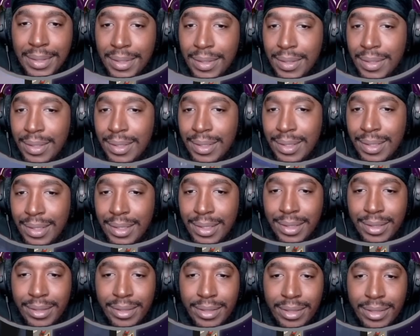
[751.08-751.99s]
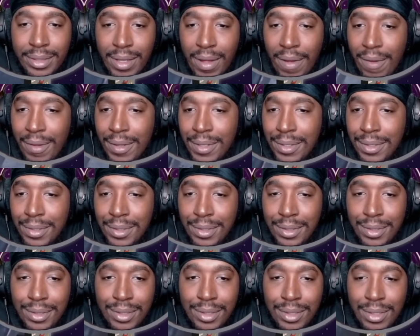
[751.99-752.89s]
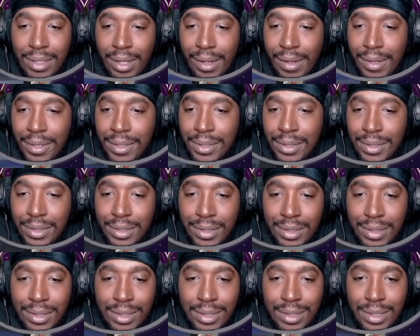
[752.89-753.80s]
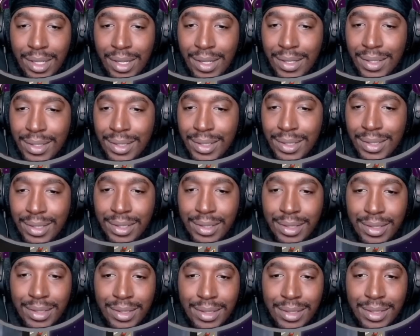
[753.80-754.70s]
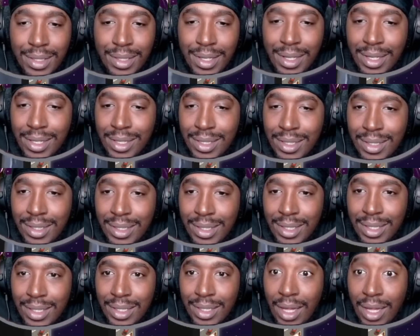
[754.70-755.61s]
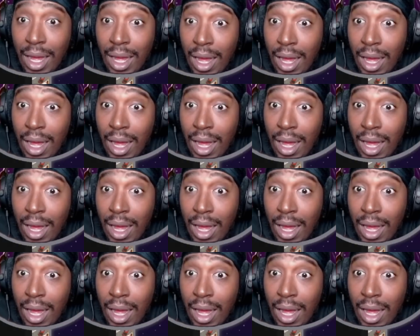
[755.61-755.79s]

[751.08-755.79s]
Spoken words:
So Vic is going to hide behind this barrel. I'm going to hide in that chair.